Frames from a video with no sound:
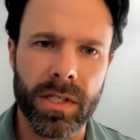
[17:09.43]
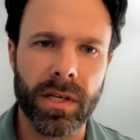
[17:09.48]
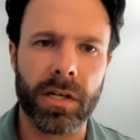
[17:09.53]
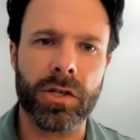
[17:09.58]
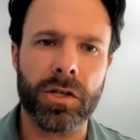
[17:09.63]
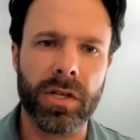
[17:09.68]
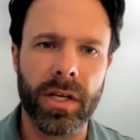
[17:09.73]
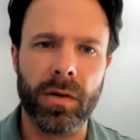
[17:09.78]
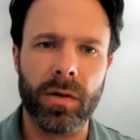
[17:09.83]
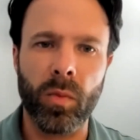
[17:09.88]

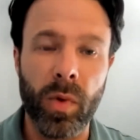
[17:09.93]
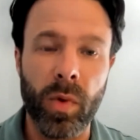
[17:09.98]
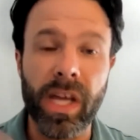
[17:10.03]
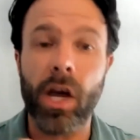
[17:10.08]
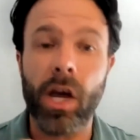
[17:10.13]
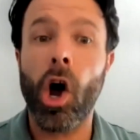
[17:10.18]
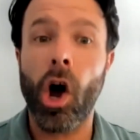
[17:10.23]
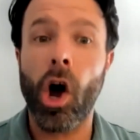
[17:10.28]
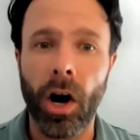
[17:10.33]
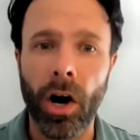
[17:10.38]
such that
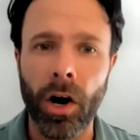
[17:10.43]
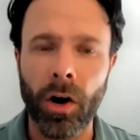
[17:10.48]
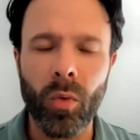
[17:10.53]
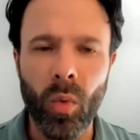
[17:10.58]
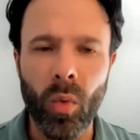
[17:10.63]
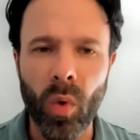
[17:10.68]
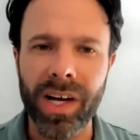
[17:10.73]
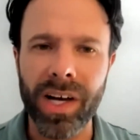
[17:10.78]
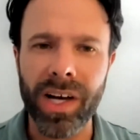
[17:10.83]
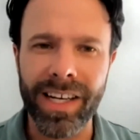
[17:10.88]
we
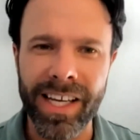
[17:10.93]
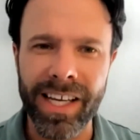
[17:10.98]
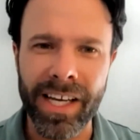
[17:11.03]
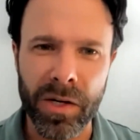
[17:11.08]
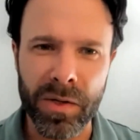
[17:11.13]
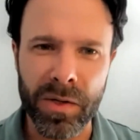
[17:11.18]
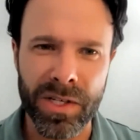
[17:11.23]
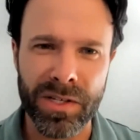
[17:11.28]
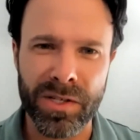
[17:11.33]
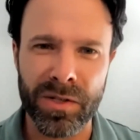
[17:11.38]
are one
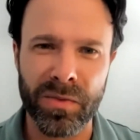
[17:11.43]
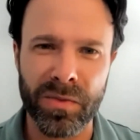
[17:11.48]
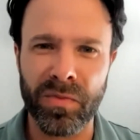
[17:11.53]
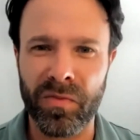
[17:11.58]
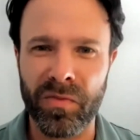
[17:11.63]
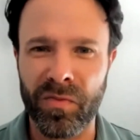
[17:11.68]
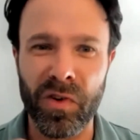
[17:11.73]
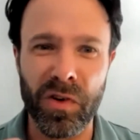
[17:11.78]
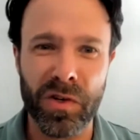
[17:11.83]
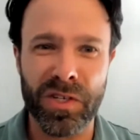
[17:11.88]

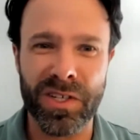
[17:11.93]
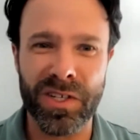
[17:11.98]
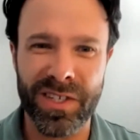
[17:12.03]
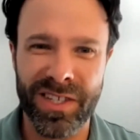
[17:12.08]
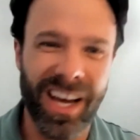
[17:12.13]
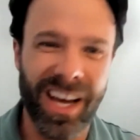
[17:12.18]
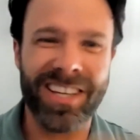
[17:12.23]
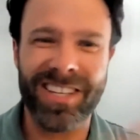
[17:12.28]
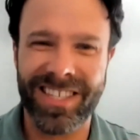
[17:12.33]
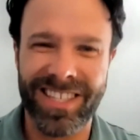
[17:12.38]
ecosystem
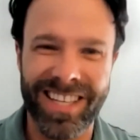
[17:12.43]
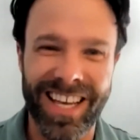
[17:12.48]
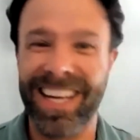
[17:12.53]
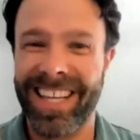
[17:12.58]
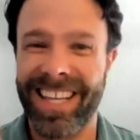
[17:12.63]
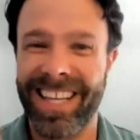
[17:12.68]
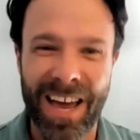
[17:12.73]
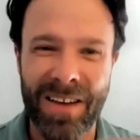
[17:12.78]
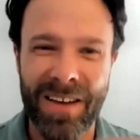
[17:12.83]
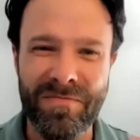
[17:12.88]
versus us
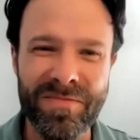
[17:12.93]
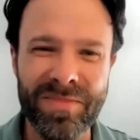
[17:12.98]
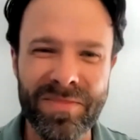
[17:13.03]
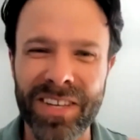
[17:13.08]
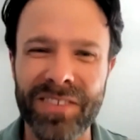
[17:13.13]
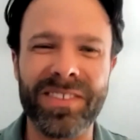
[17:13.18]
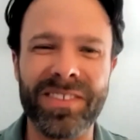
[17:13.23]
and them.